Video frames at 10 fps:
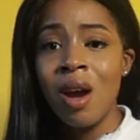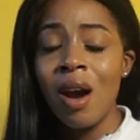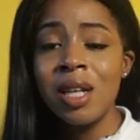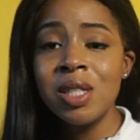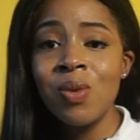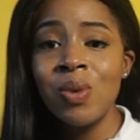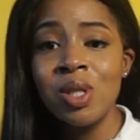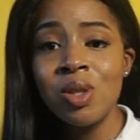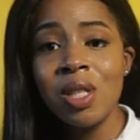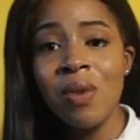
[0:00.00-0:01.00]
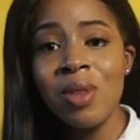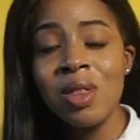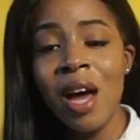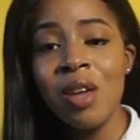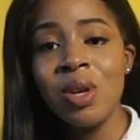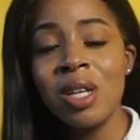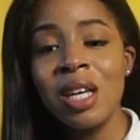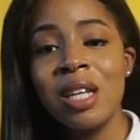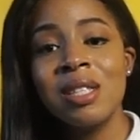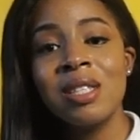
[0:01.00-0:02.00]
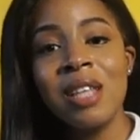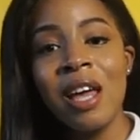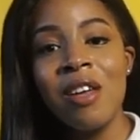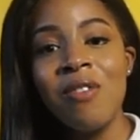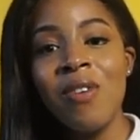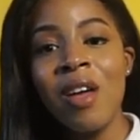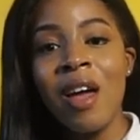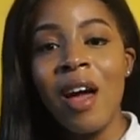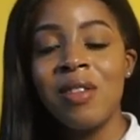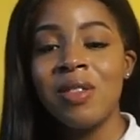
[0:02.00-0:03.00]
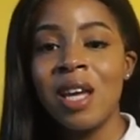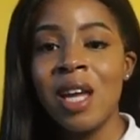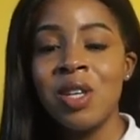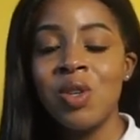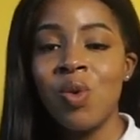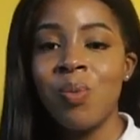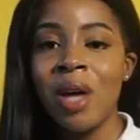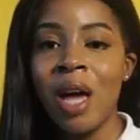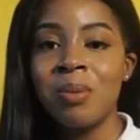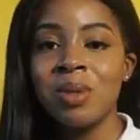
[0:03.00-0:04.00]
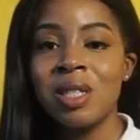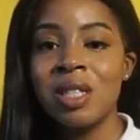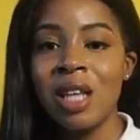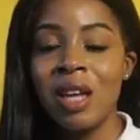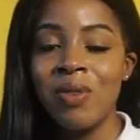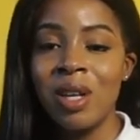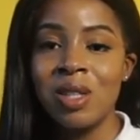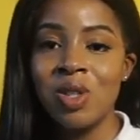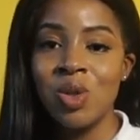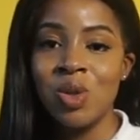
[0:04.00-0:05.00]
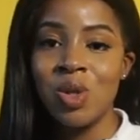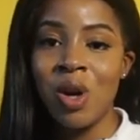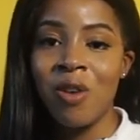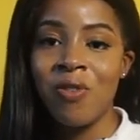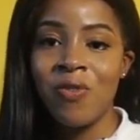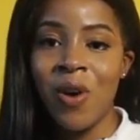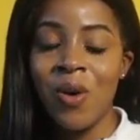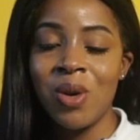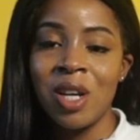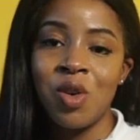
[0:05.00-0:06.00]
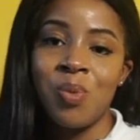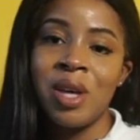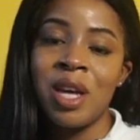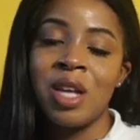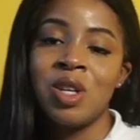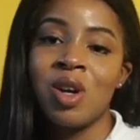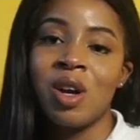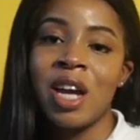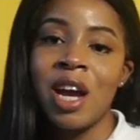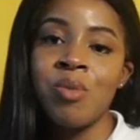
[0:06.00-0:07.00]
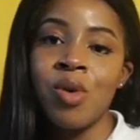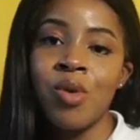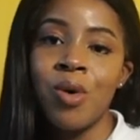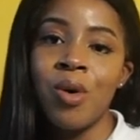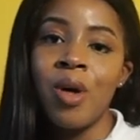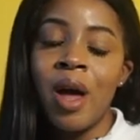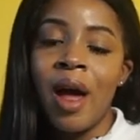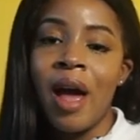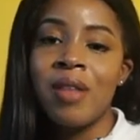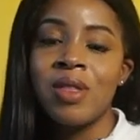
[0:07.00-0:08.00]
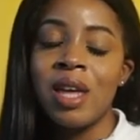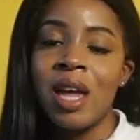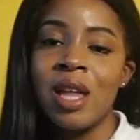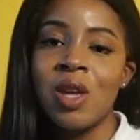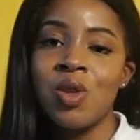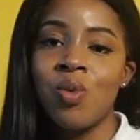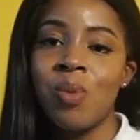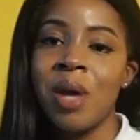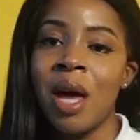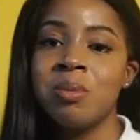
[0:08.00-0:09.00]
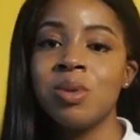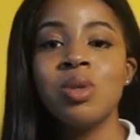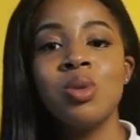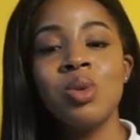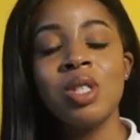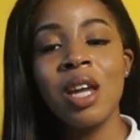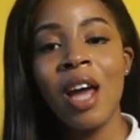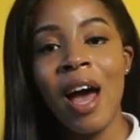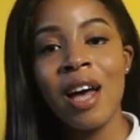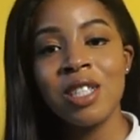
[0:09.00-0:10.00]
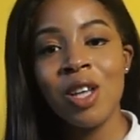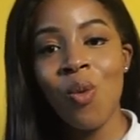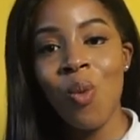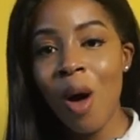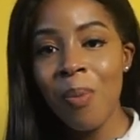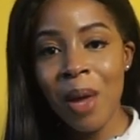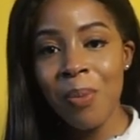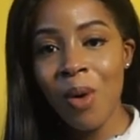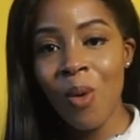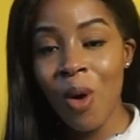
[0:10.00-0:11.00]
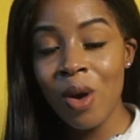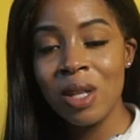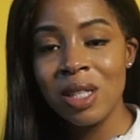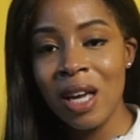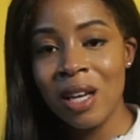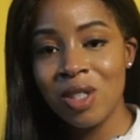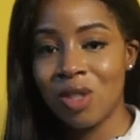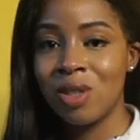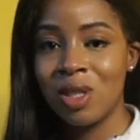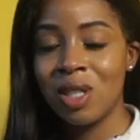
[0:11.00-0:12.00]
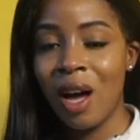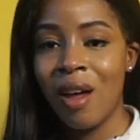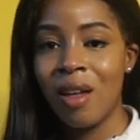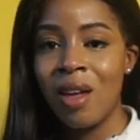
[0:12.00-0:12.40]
Alright, so once you're done with that, you can hit save, and then you will be able to save it to your phone, and it will be in your camera roll, and then you will be able to set it as a wallpaper, or you can take a screenshot.